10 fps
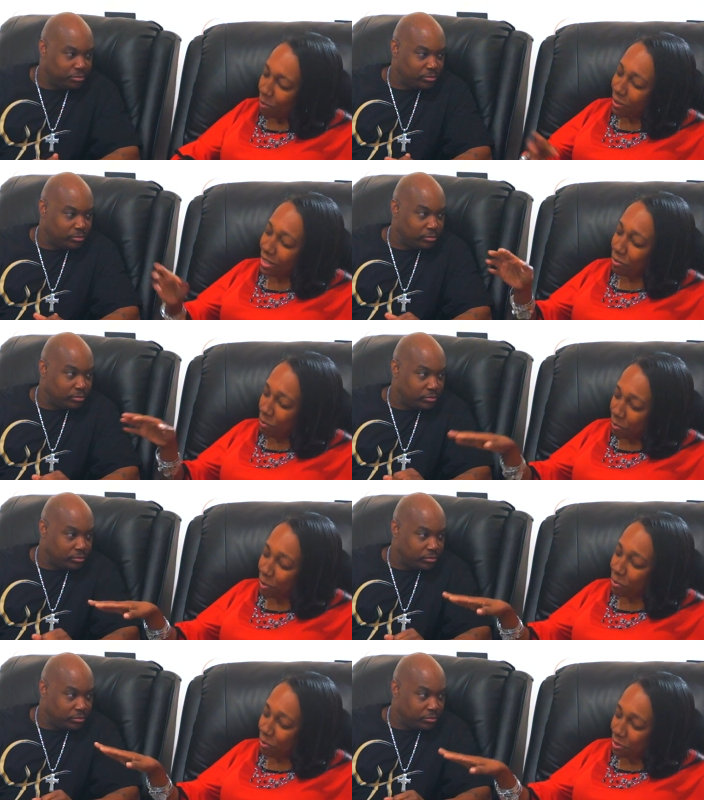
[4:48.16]
Speaker 1: I
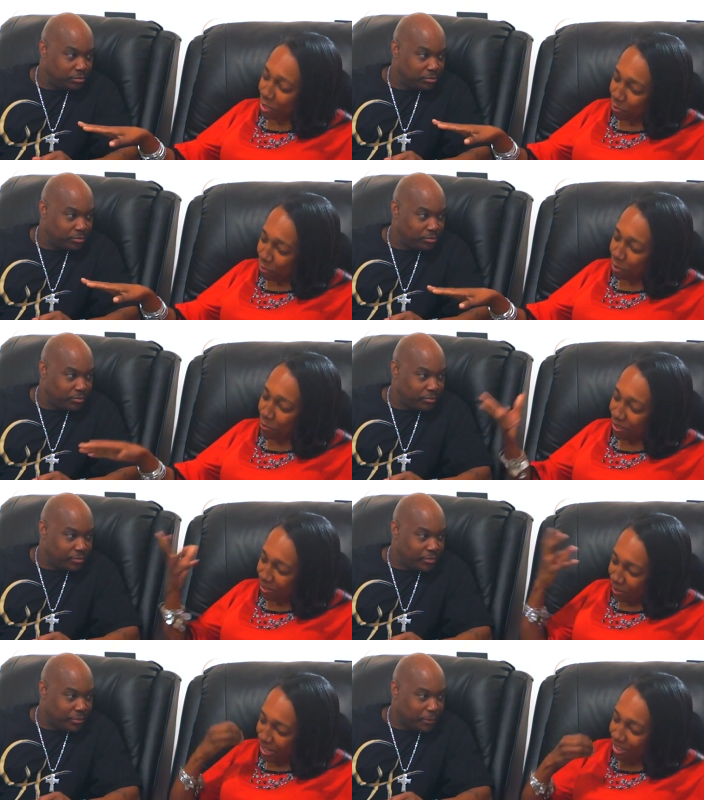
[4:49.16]
remember I'm a first time
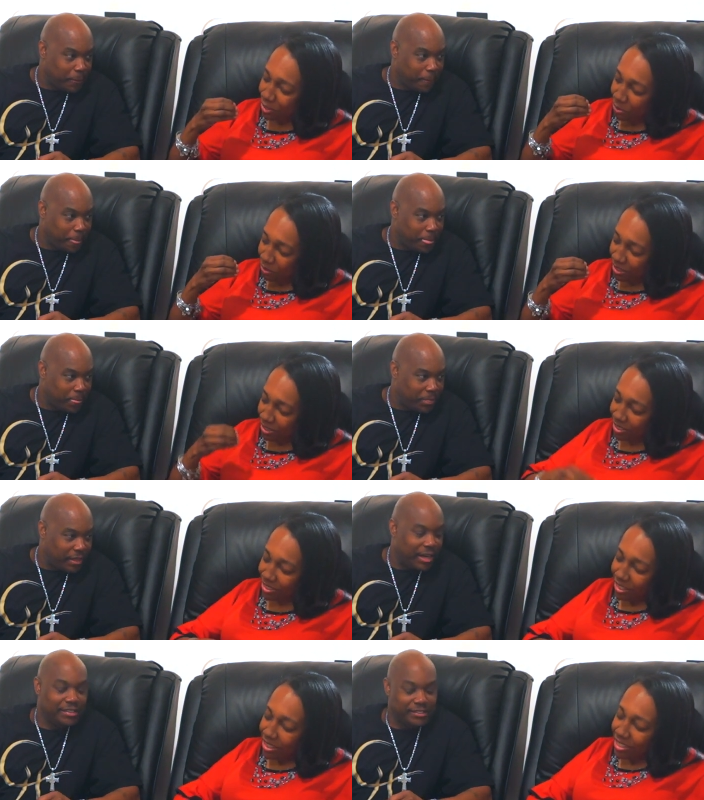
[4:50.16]
filmmaker. I gotta get used to
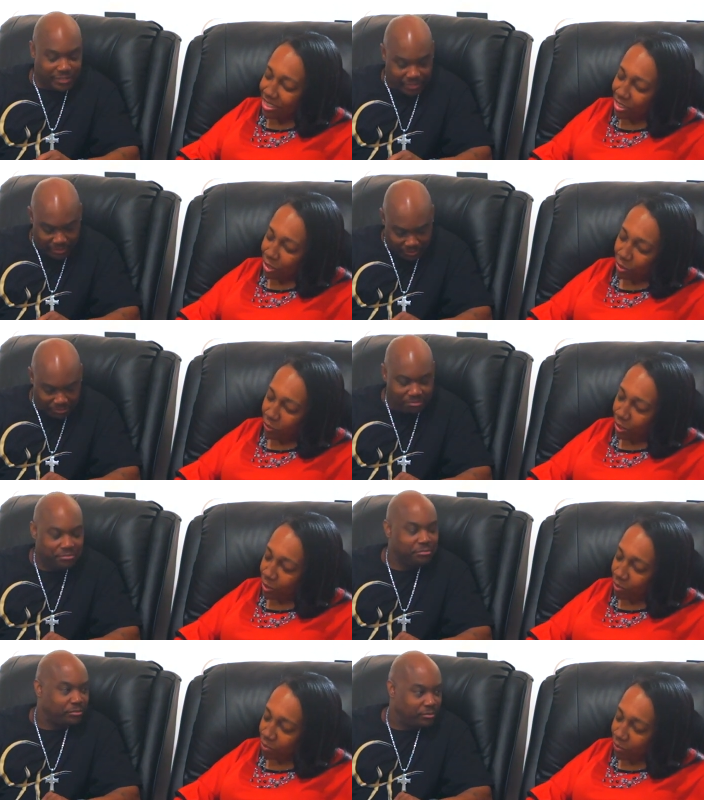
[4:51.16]
this. I understand. So,
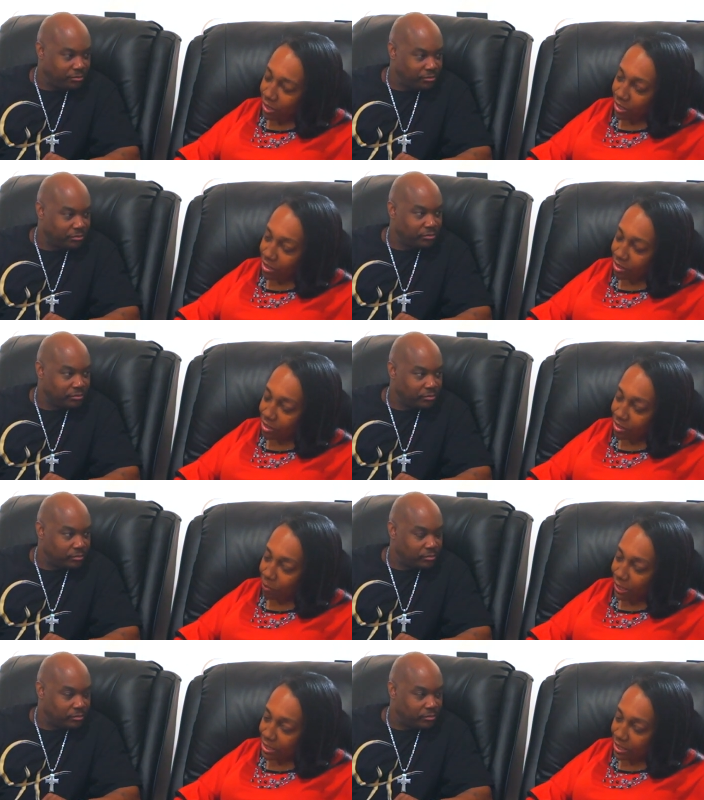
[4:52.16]
um,
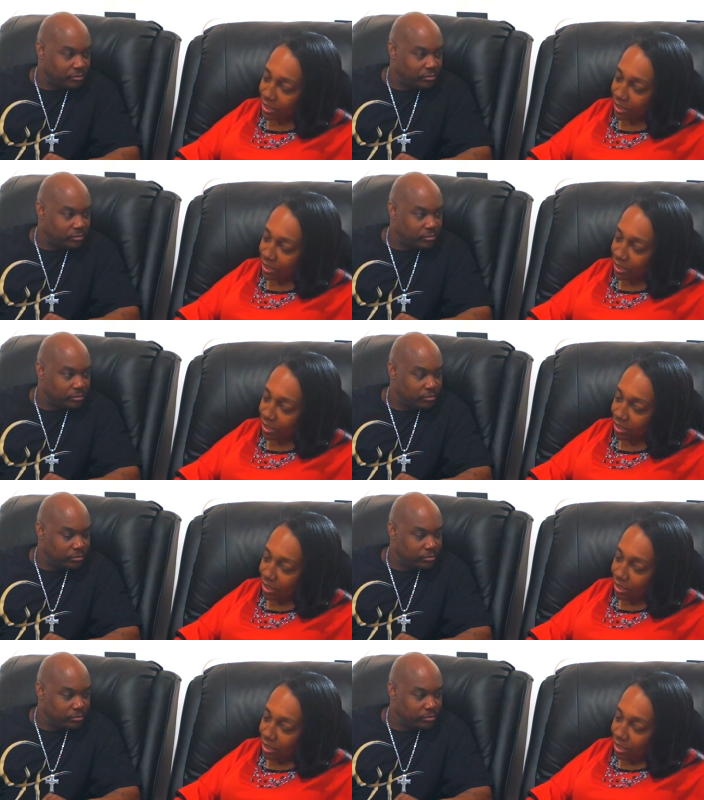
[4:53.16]
it's basically,
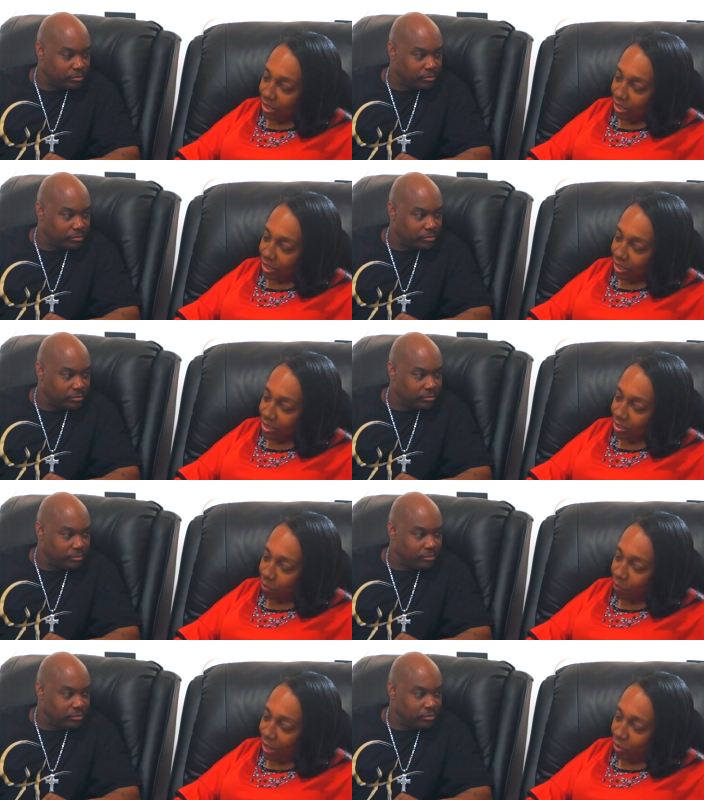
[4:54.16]
it's
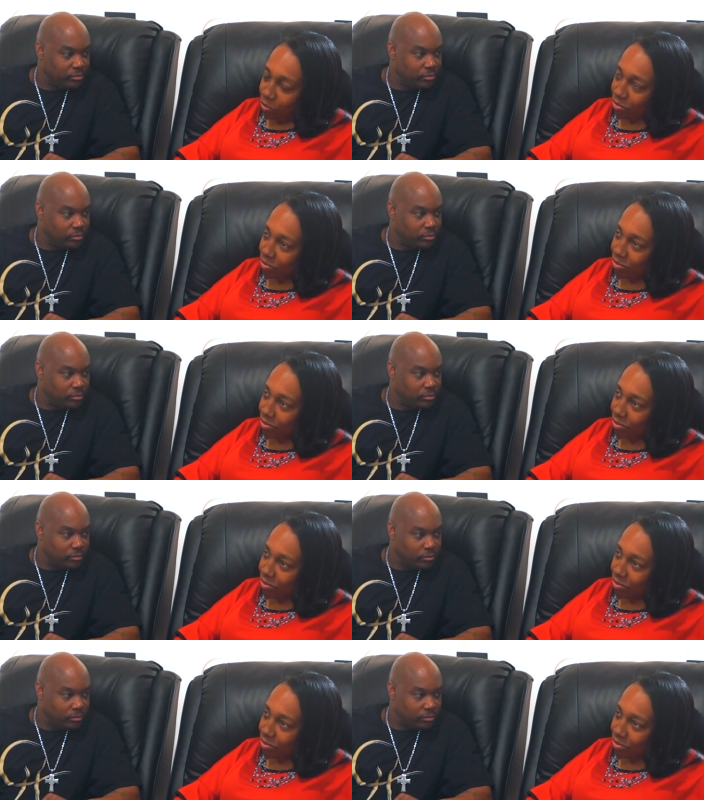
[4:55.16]
about
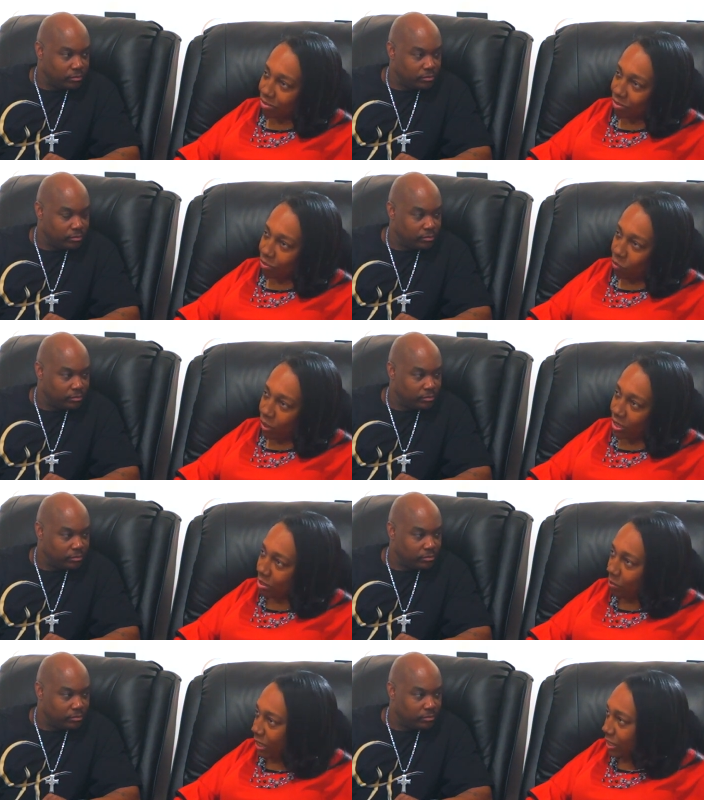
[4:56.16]

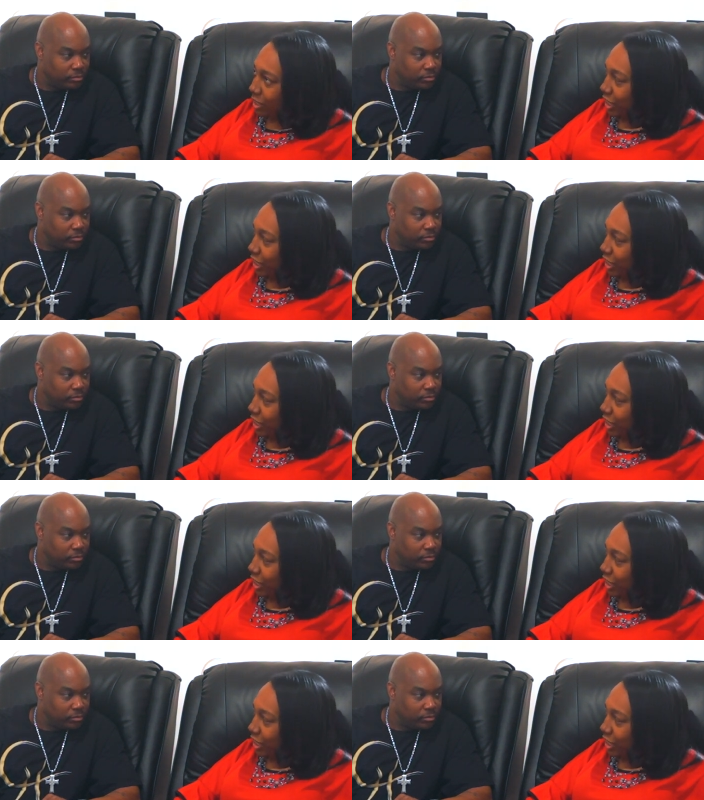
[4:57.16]
wanting to make a